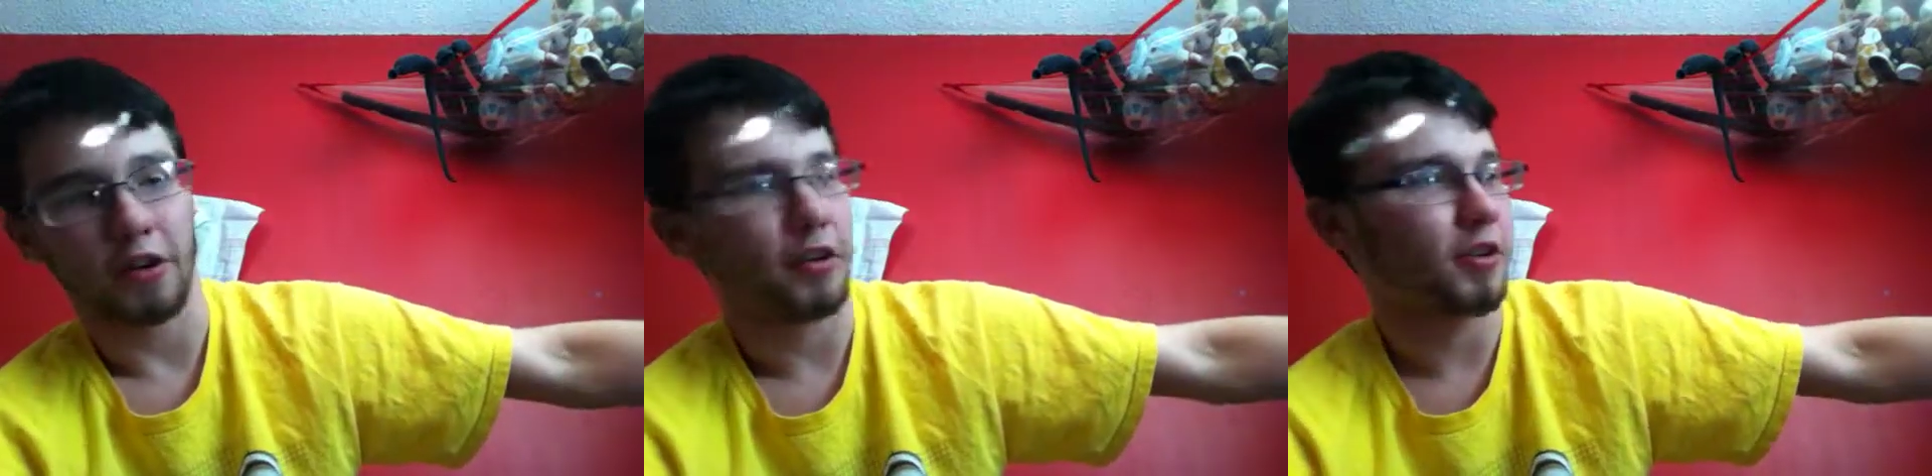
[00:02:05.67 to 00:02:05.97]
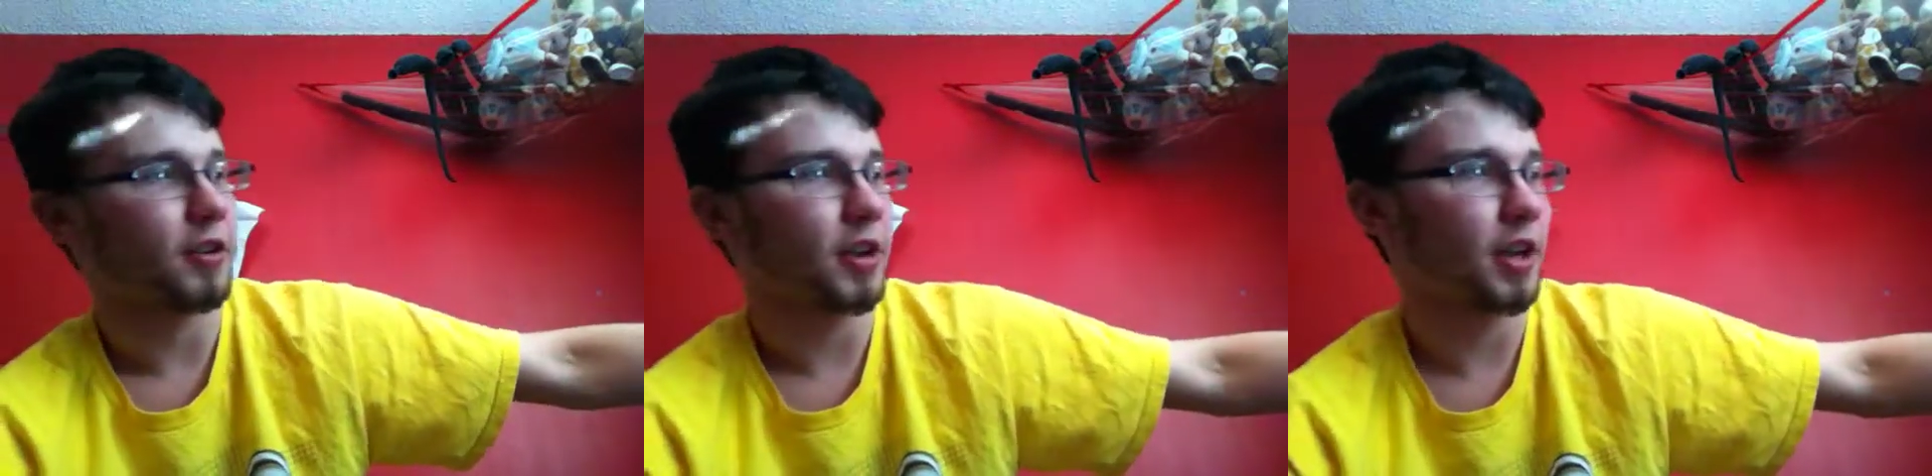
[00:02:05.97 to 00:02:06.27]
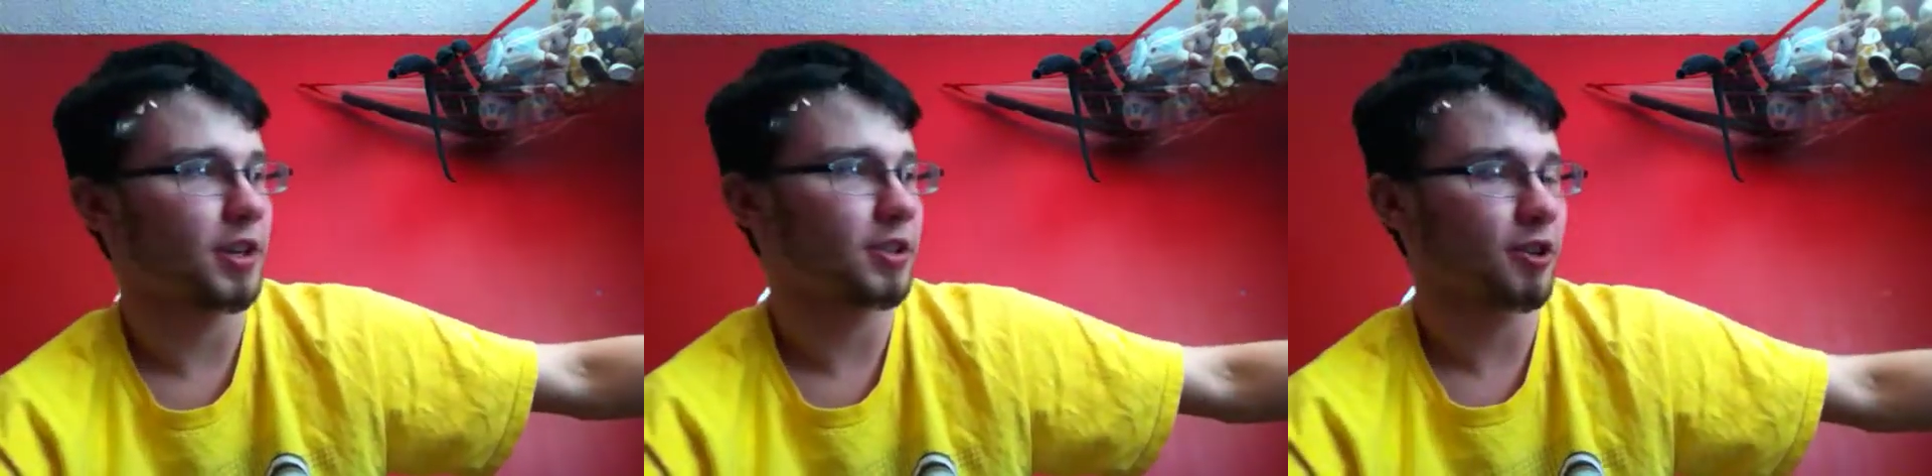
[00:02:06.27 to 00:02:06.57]
your
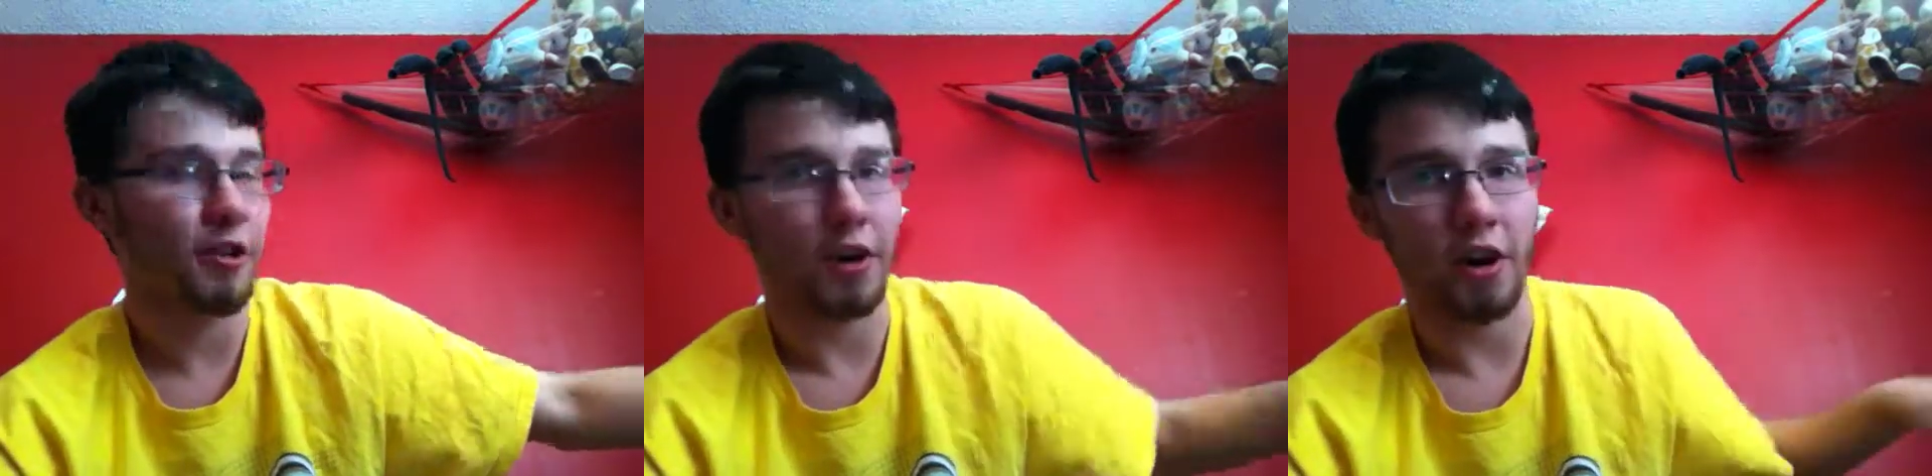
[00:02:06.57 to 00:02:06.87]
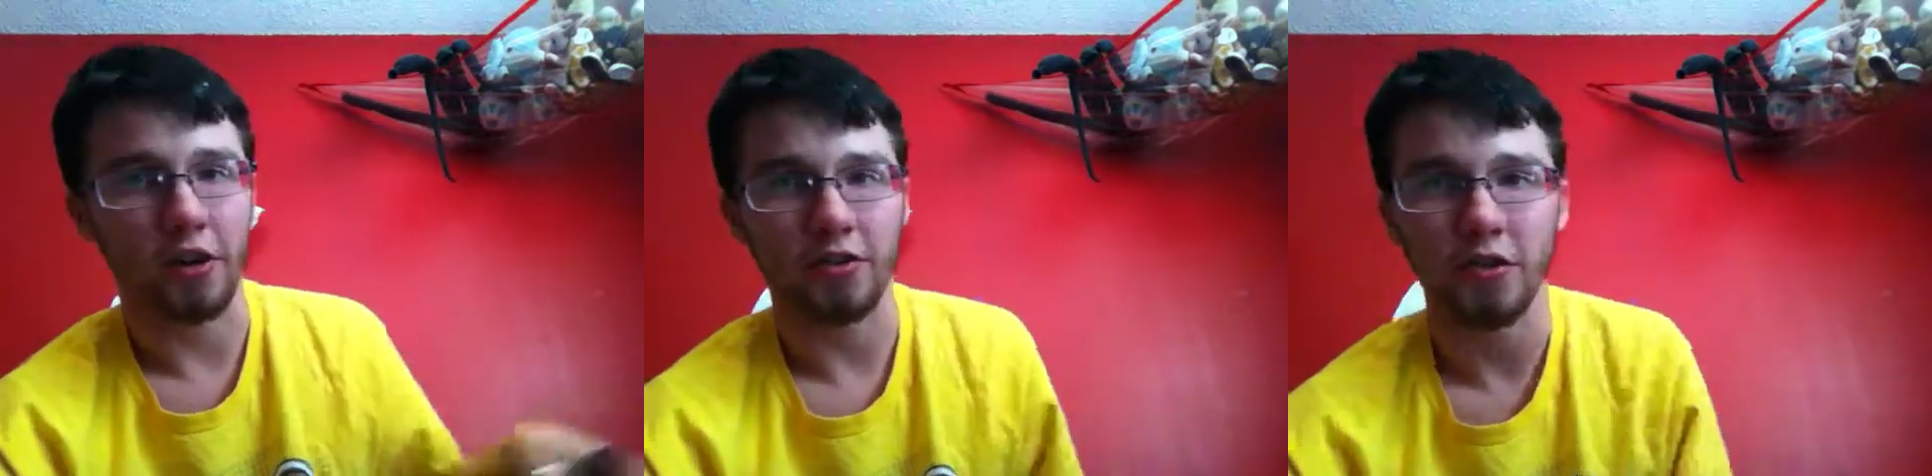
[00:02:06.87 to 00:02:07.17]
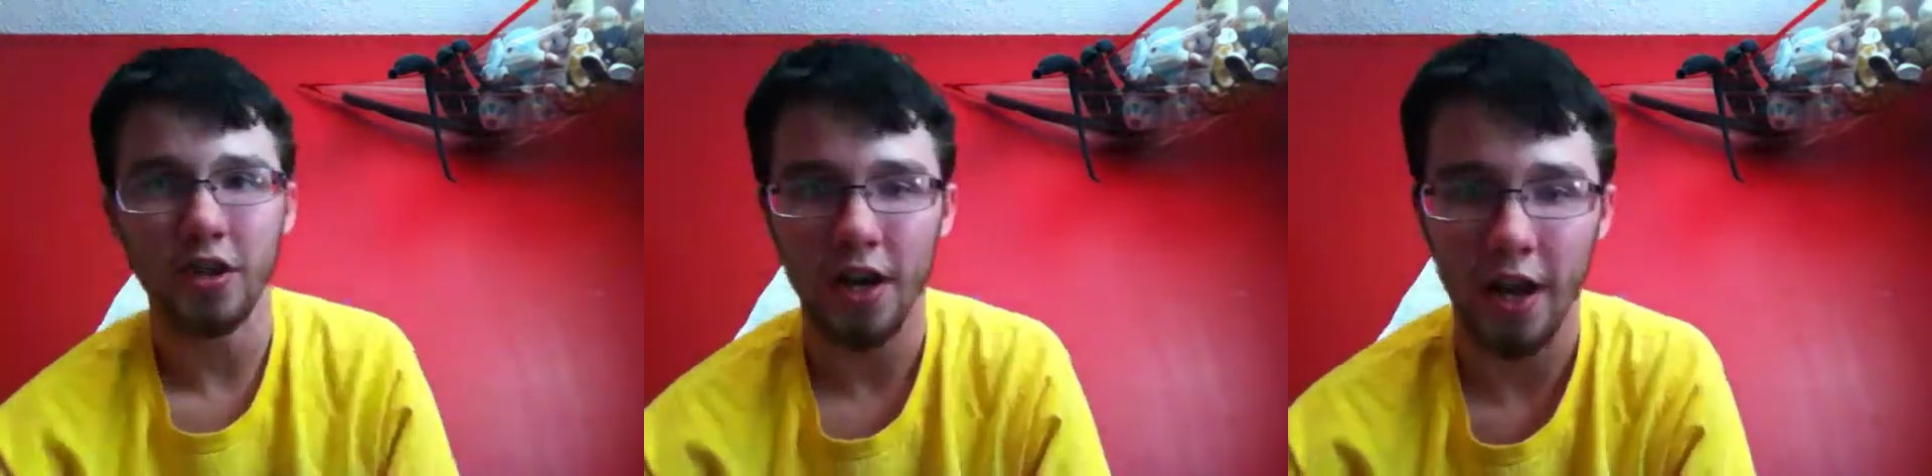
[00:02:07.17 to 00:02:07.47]
e-cigarette cartridge.